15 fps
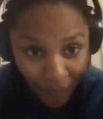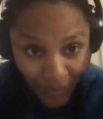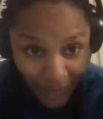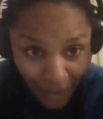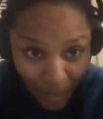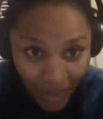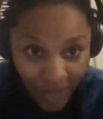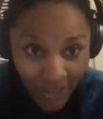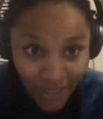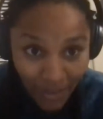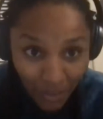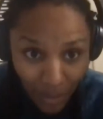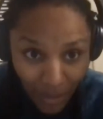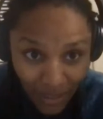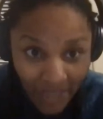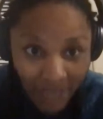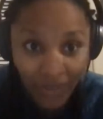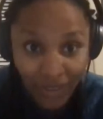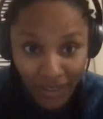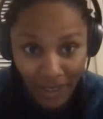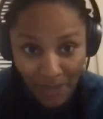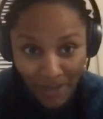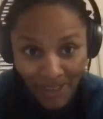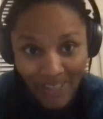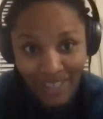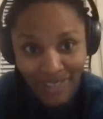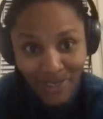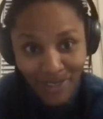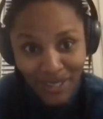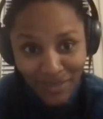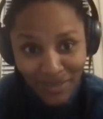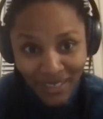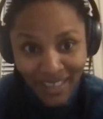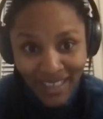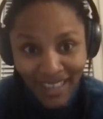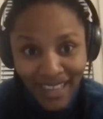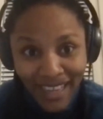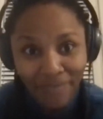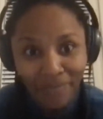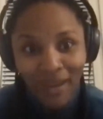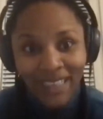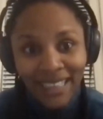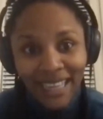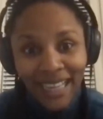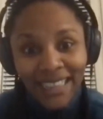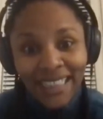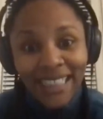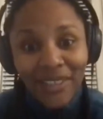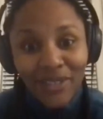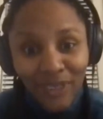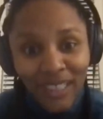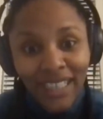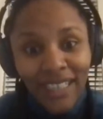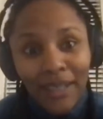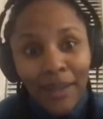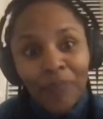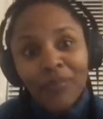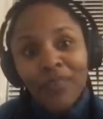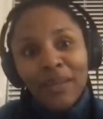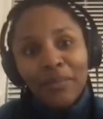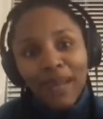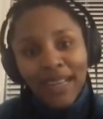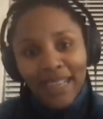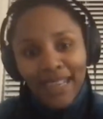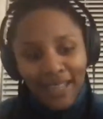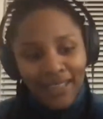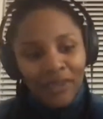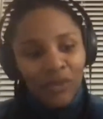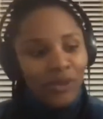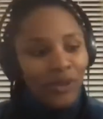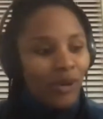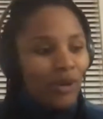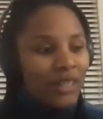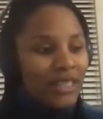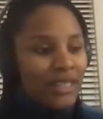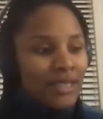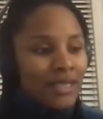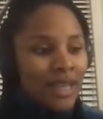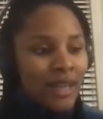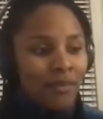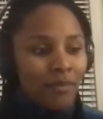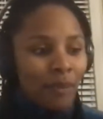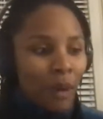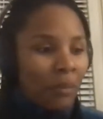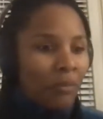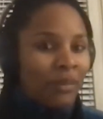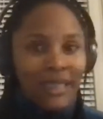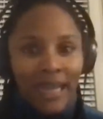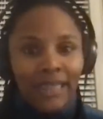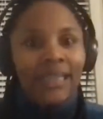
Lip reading: an American believes in the American dream. He might not leave it. He might not, you know, he's not probably not